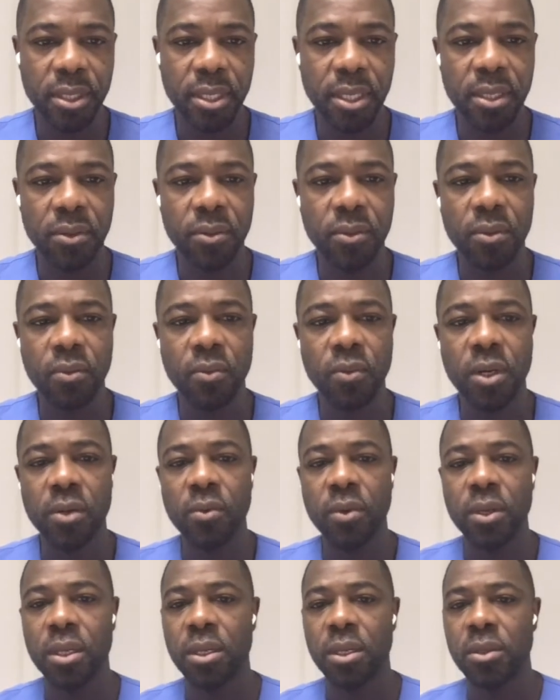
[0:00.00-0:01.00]
And what
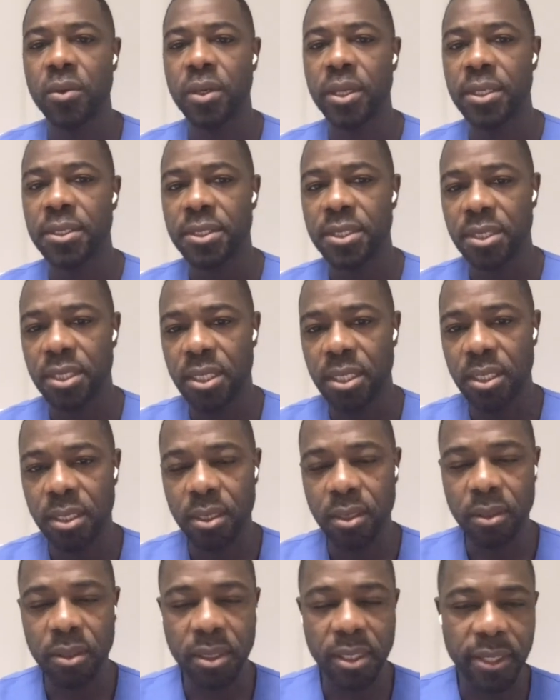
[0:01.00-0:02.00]
you can see
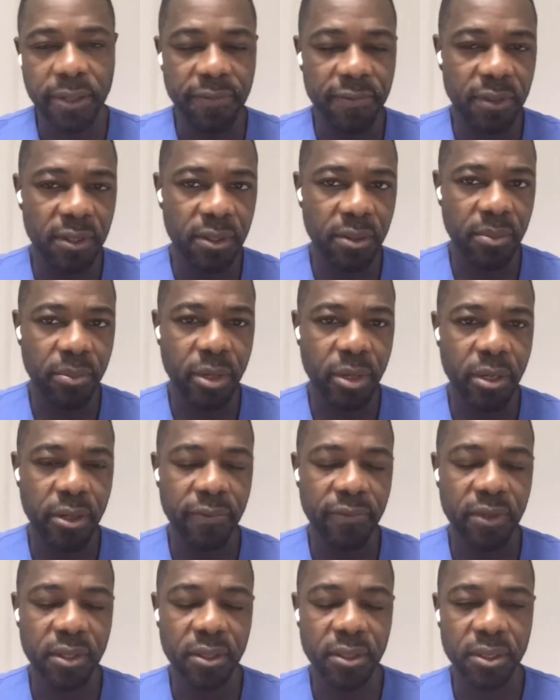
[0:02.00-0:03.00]
on the left part
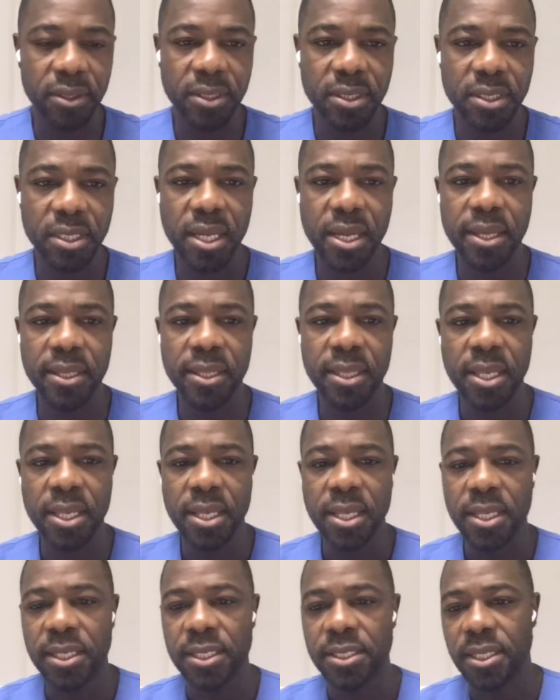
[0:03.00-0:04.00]
of the slide
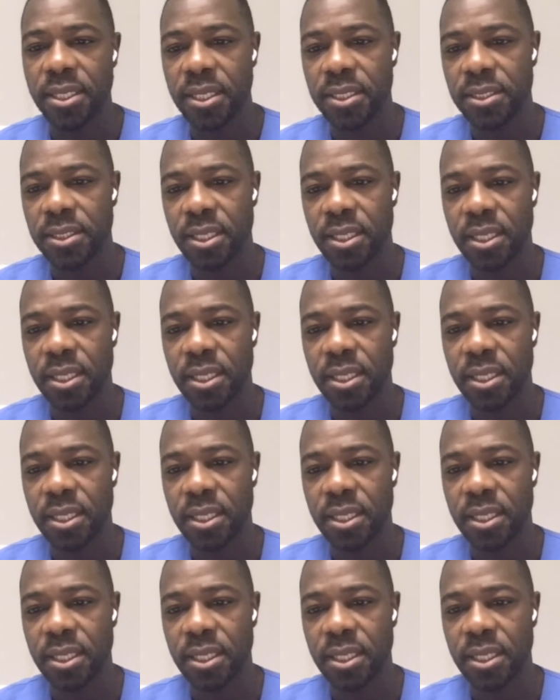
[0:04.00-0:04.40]
is that